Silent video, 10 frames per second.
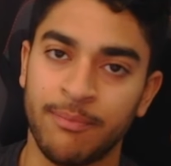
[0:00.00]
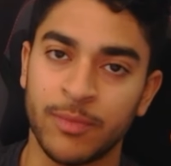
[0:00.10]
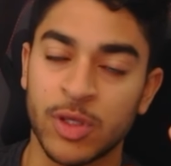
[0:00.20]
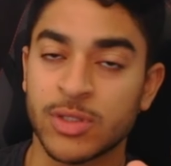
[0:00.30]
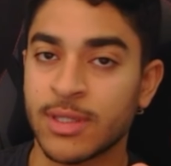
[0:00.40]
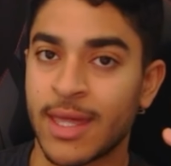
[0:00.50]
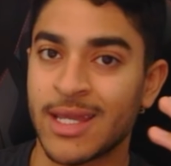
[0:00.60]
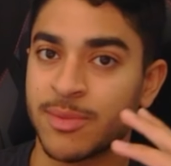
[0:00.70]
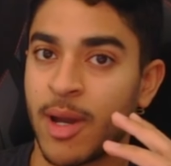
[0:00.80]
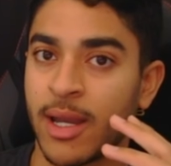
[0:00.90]
using that
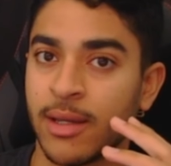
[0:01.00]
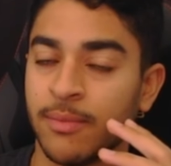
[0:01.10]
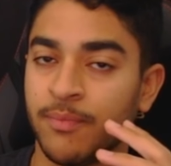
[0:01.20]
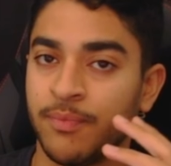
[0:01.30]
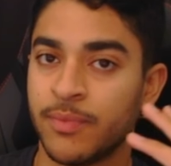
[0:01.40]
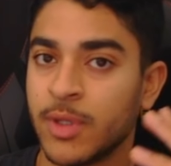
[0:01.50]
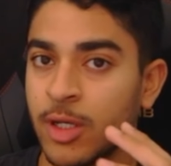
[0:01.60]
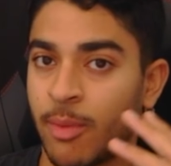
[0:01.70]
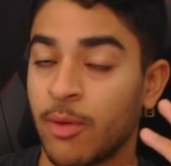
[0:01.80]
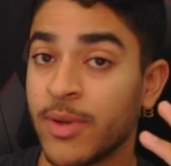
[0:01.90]
as my
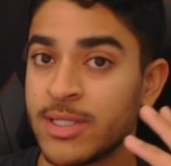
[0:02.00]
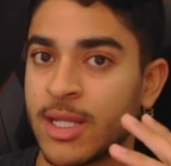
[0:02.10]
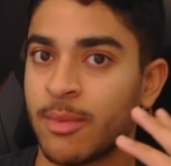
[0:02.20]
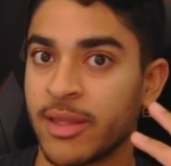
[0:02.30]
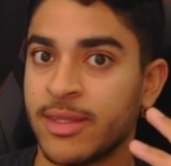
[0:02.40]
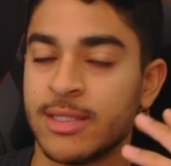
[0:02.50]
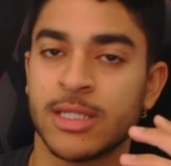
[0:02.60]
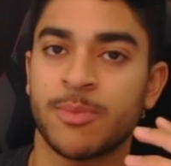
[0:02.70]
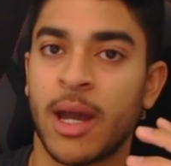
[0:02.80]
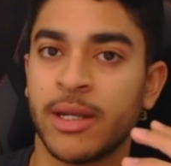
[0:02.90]
reasoning, my
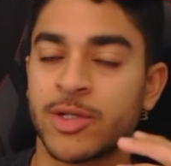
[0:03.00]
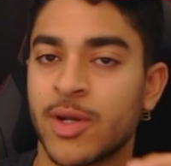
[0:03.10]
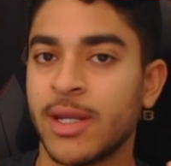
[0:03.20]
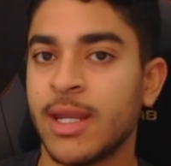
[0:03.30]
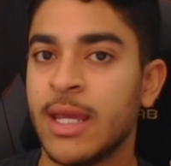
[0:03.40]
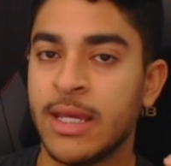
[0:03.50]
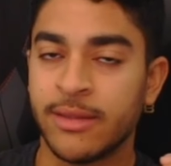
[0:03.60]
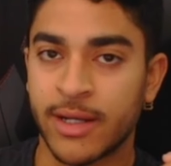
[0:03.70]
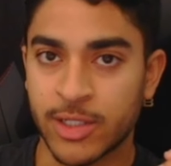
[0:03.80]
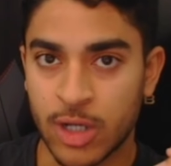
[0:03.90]
thesis behind a trade.
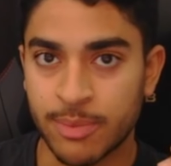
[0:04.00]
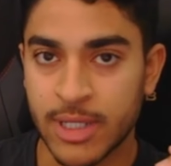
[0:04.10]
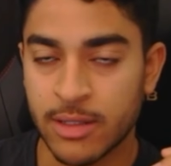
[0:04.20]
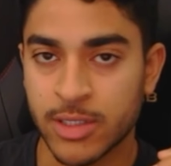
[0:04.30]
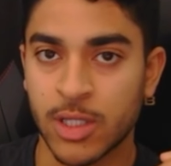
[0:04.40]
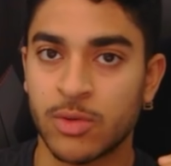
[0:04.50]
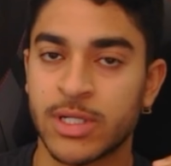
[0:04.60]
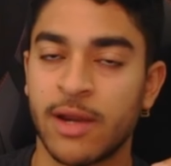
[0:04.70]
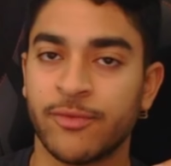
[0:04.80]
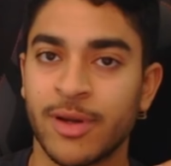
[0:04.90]
Then I drop down to lower
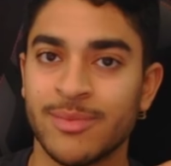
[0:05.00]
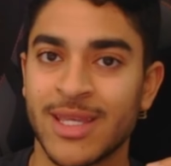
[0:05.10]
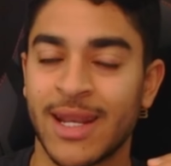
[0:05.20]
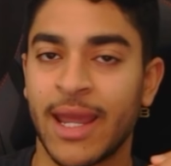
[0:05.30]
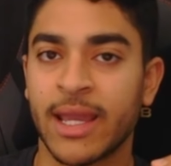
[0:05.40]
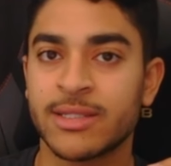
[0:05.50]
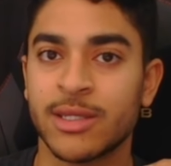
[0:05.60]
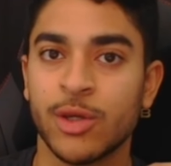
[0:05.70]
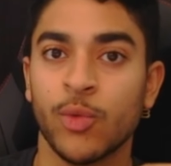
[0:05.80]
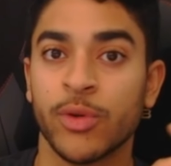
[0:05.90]
time frames and I
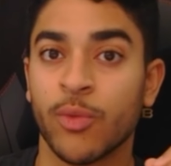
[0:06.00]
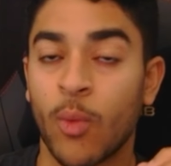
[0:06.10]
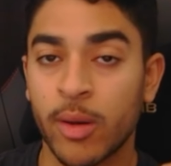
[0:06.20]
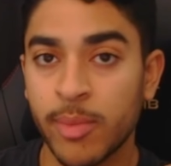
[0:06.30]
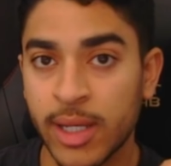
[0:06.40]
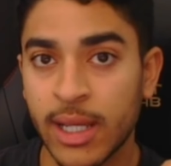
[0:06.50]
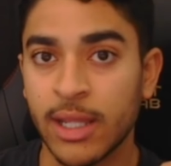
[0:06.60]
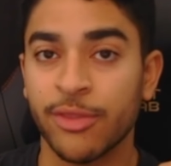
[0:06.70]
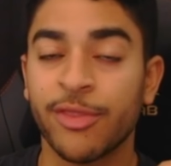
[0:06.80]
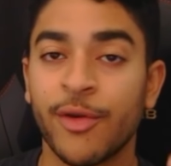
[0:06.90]
execute with 1 minute
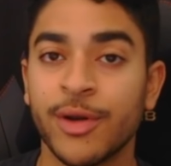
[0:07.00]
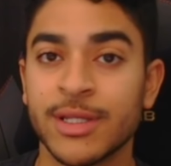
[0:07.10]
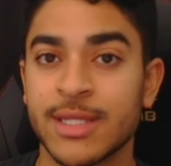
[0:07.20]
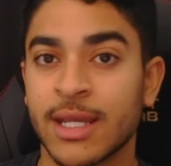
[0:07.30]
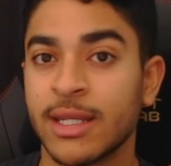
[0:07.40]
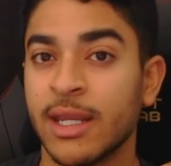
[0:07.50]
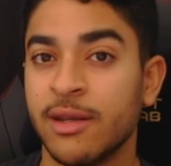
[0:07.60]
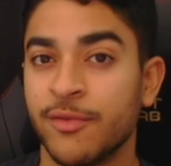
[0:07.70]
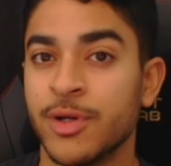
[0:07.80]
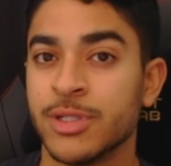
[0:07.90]
and 30-second
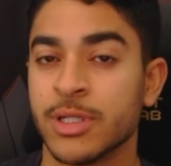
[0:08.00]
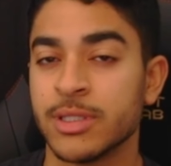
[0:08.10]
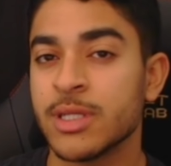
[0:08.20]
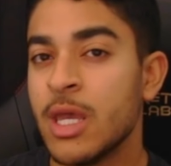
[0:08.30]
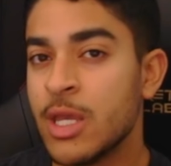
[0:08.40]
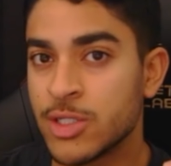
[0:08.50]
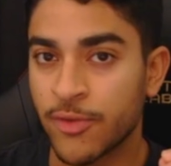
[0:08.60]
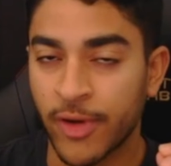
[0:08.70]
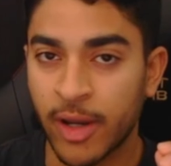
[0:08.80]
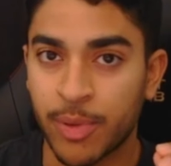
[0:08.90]
inversions.
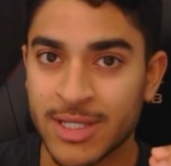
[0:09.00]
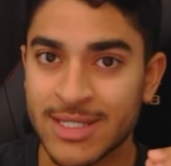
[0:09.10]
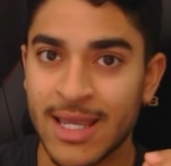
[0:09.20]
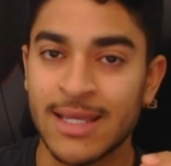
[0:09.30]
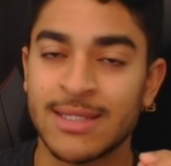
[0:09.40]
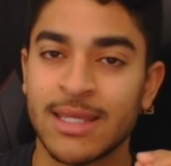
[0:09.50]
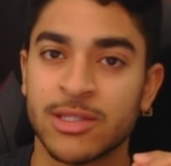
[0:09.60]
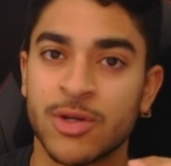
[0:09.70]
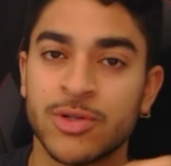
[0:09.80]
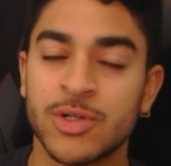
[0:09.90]
So very precise
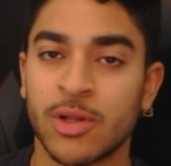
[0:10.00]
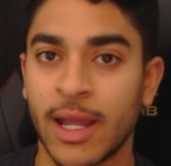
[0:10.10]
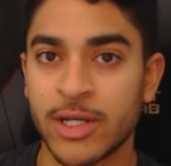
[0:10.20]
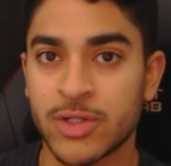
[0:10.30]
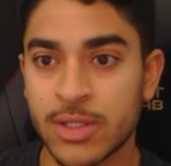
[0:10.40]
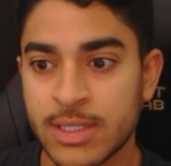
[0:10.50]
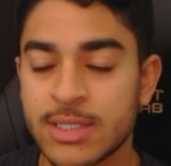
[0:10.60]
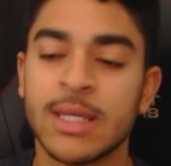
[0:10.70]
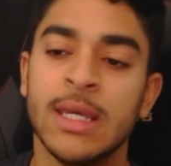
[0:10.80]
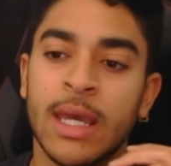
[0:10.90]
and surgical
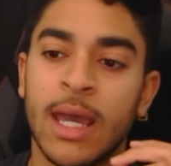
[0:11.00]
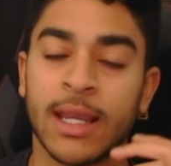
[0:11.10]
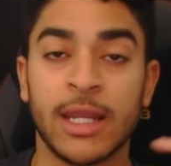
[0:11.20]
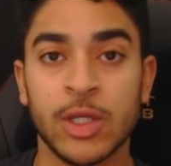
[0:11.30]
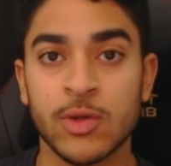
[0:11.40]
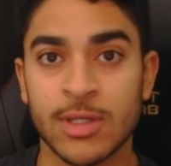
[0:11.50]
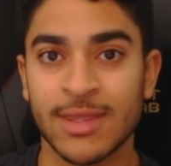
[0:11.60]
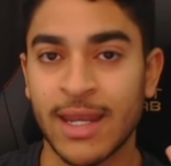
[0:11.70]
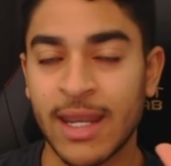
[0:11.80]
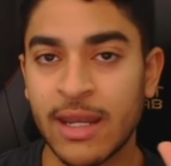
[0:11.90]
entries. Again, using
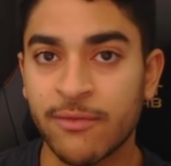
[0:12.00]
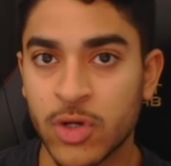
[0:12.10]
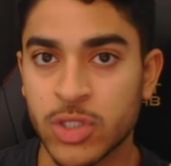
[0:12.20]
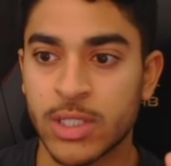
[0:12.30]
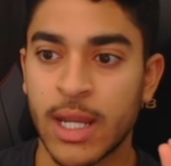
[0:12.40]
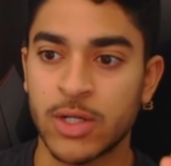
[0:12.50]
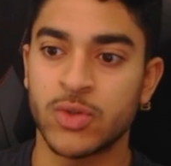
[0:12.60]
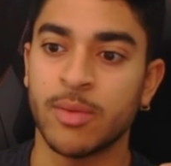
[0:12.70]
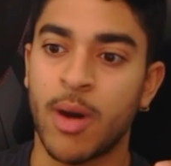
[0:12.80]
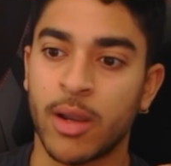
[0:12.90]
that inversion
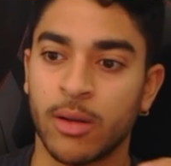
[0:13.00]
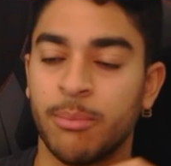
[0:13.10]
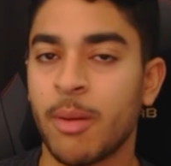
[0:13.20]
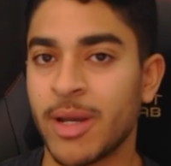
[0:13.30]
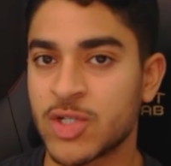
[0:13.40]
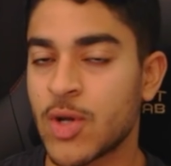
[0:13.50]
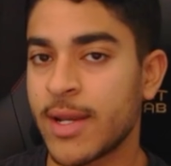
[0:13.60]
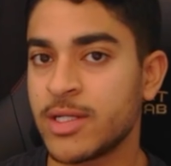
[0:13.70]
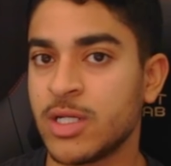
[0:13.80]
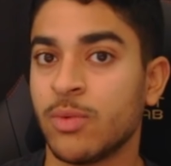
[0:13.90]
entry model. But my
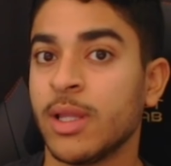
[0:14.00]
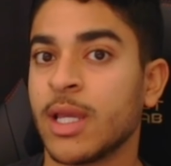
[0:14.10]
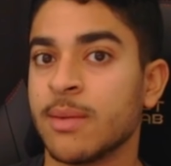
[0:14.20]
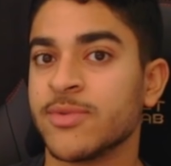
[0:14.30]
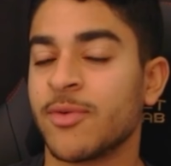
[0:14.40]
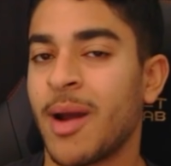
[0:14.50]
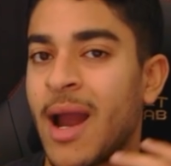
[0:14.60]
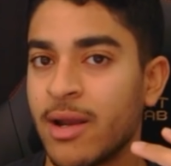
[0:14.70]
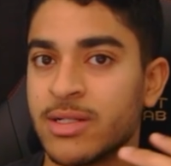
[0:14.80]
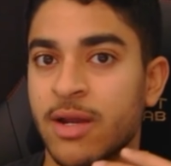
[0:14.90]
strategy really comes from
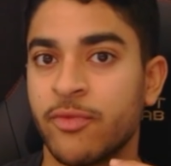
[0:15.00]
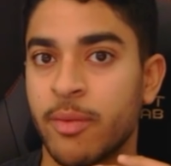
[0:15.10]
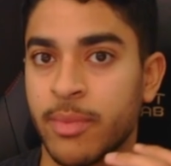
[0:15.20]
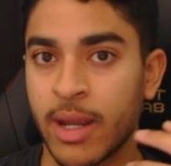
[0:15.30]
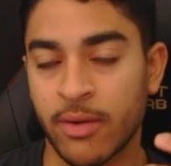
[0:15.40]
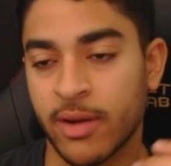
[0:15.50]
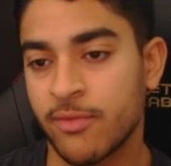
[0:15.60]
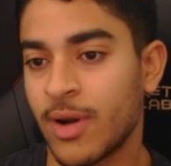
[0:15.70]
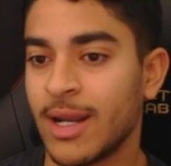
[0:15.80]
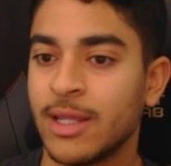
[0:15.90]
higher time frame narrative,
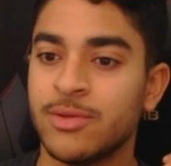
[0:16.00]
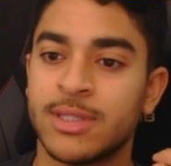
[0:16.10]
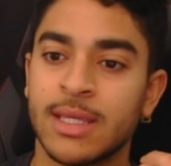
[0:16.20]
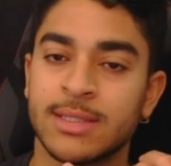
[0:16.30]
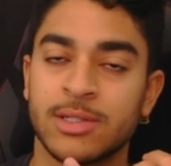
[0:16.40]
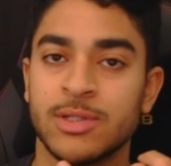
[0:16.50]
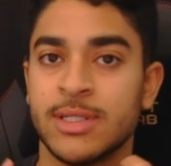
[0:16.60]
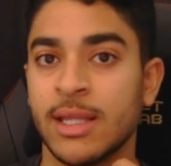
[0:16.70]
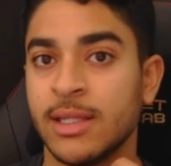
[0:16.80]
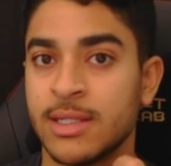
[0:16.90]
right? I use things such as
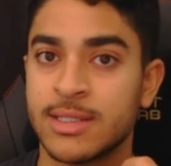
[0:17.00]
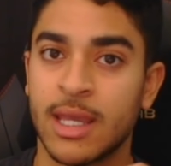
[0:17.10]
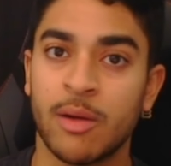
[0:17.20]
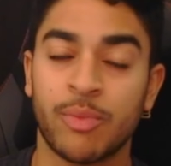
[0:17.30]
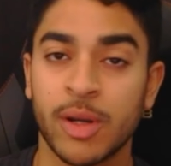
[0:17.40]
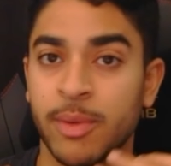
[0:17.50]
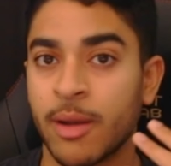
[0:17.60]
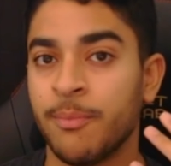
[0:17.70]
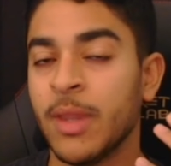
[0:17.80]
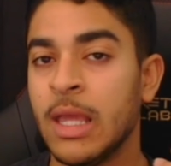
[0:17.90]
daily discount
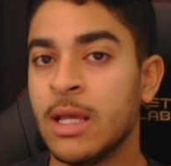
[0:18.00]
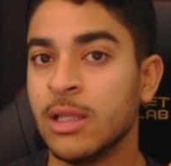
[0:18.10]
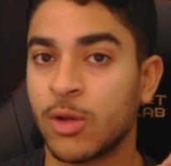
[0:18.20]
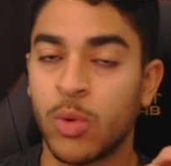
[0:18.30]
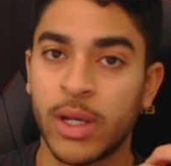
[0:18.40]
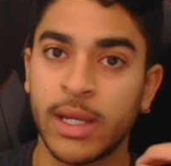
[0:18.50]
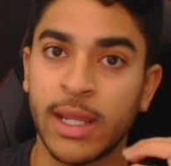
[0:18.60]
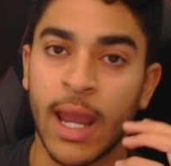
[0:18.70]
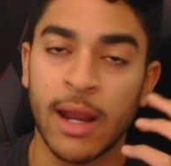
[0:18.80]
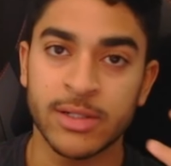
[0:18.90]
premium,
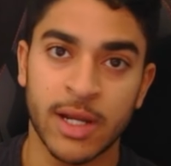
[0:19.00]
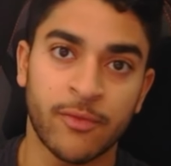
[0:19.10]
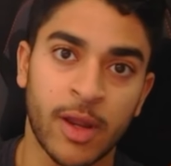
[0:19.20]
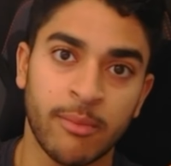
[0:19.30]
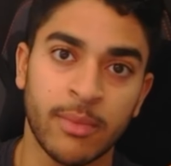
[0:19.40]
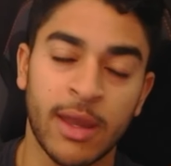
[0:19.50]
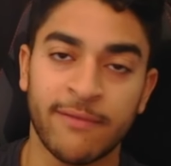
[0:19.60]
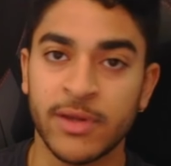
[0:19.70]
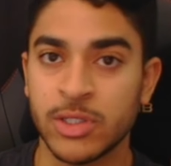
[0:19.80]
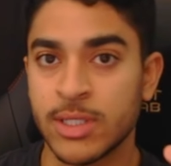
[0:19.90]
liquidity, higher time frame,
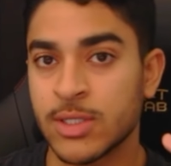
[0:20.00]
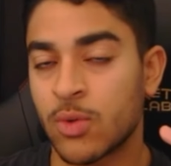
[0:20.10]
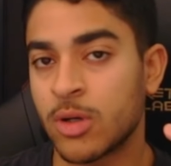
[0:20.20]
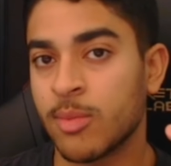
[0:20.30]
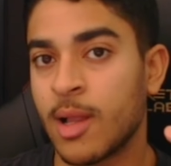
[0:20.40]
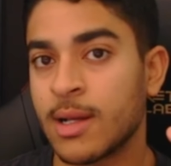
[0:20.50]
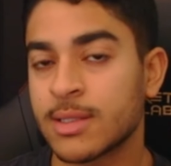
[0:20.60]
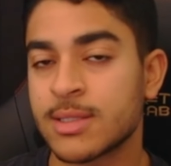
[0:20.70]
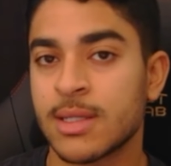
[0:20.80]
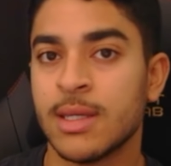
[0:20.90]
FVGs, order
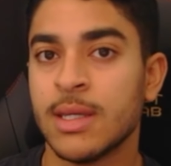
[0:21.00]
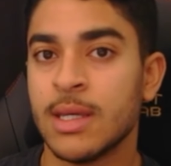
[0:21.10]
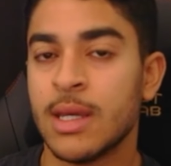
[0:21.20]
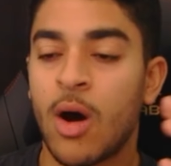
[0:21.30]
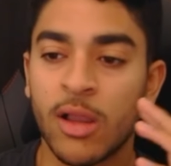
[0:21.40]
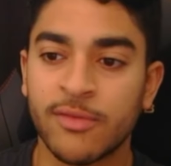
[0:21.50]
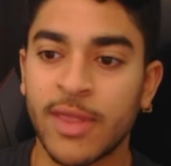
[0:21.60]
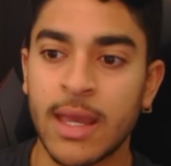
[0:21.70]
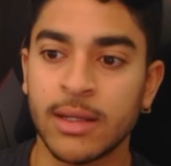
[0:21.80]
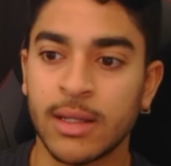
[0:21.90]
blocks, all of
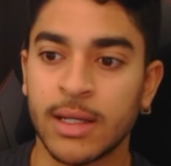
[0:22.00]
that,